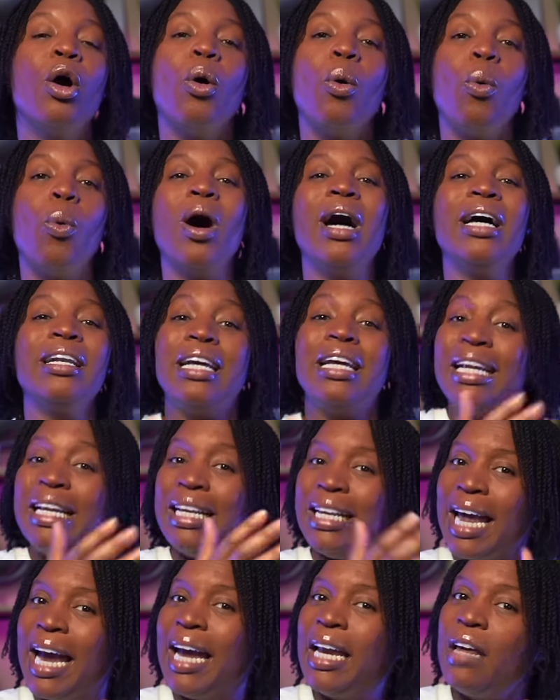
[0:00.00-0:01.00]
what
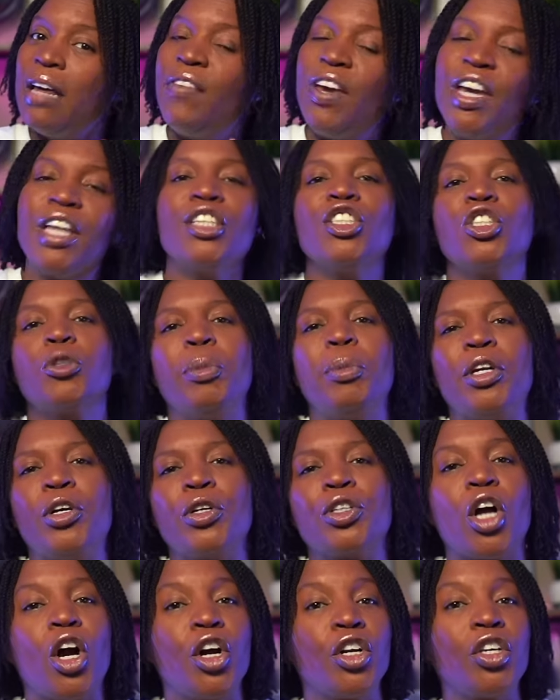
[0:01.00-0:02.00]
native English
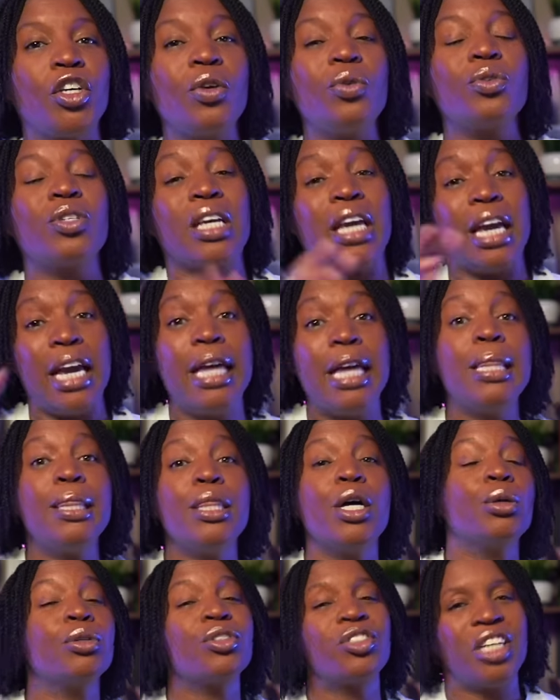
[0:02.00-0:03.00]
speakers are using in
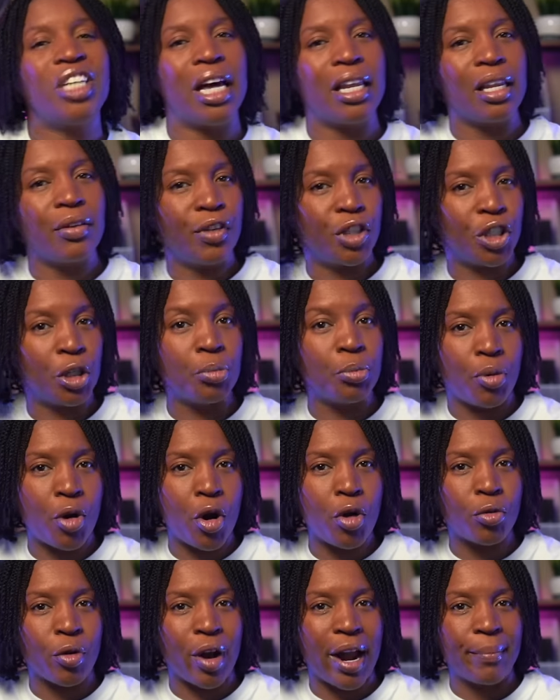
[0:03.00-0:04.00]
those television
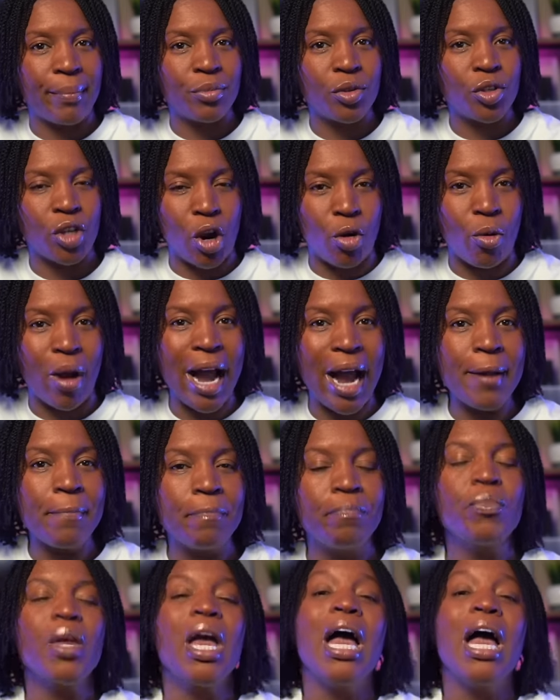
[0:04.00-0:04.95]
programs, all right?